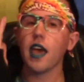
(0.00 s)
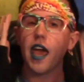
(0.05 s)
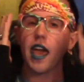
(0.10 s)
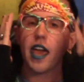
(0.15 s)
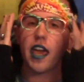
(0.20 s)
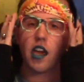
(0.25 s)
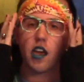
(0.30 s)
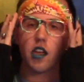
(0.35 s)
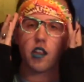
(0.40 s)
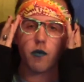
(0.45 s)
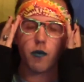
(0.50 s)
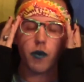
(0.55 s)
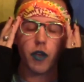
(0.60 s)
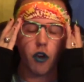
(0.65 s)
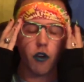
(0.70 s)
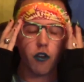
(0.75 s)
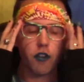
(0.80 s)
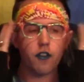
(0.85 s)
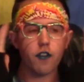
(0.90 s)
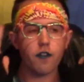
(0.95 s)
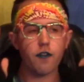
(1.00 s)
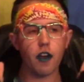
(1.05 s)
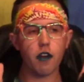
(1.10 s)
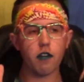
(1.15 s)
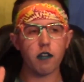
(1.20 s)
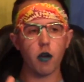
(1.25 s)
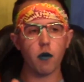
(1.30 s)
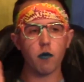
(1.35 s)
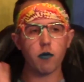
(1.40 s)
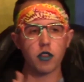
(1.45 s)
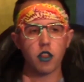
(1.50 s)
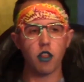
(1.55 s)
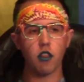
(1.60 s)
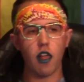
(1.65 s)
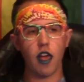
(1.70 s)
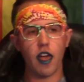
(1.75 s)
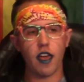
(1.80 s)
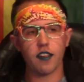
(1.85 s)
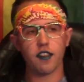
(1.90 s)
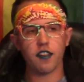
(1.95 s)
And we also found out with the
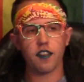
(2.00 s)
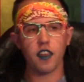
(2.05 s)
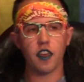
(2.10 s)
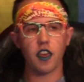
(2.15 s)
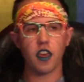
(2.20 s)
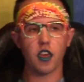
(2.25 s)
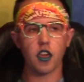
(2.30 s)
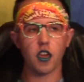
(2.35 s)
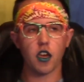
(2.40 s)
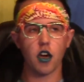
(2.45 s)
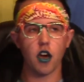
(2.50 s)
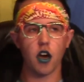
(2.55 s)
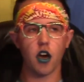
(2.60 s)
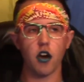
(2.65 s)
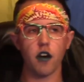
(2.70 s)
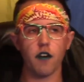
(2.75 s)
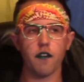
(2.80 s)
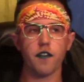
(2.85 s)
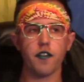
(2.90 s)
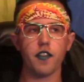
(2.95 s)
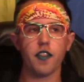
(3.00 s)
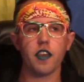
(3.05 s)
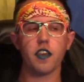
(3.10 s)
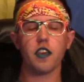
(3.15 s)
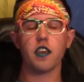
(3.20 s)
last thing of